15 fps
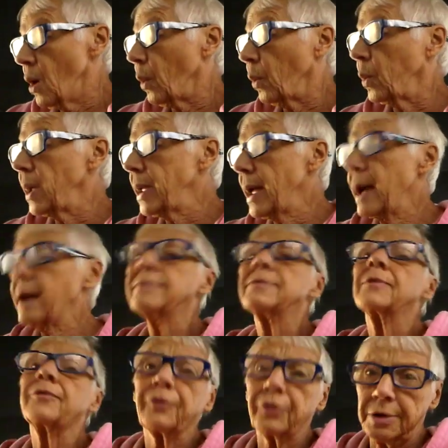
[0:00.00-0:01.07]
we have
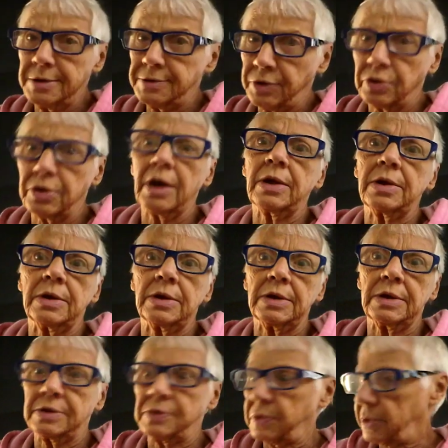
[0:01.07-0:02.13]
a freezer that
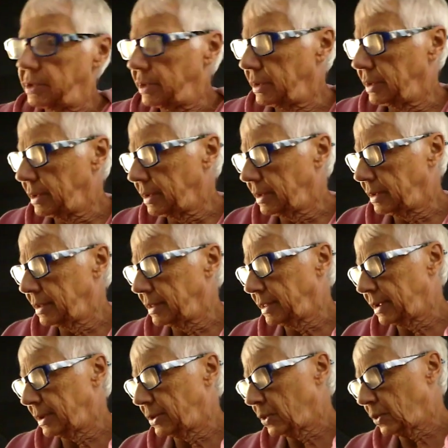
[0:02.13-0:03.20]
is
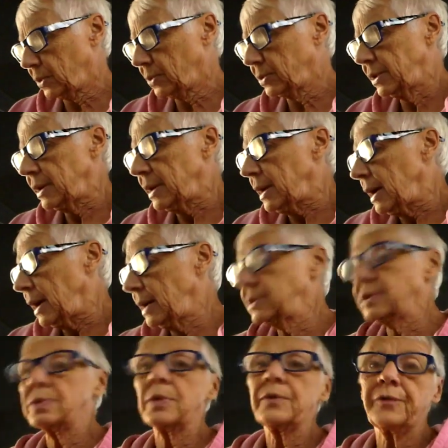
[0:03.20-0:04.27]
really cold and
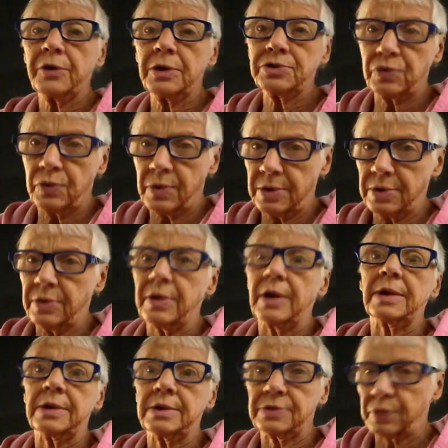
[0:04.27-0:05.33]
a refrigerator
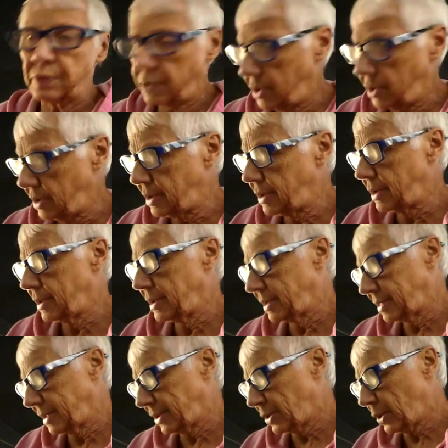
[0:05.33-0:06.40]
that is
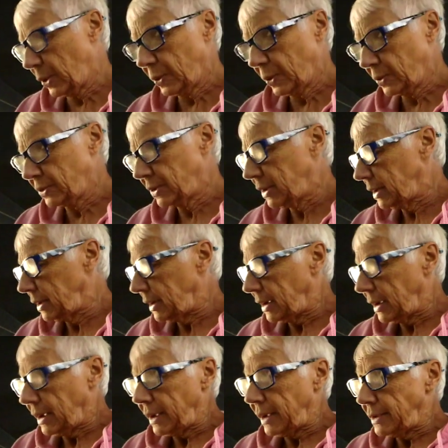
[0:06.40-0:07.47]
really cold.
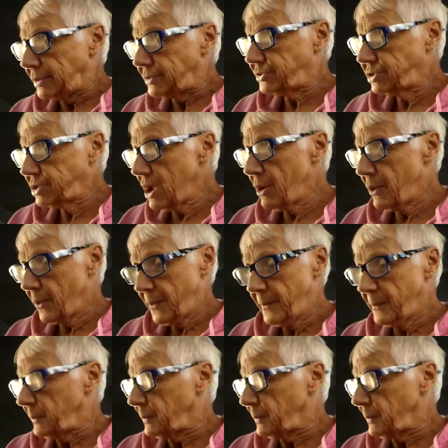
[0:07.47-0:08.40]
So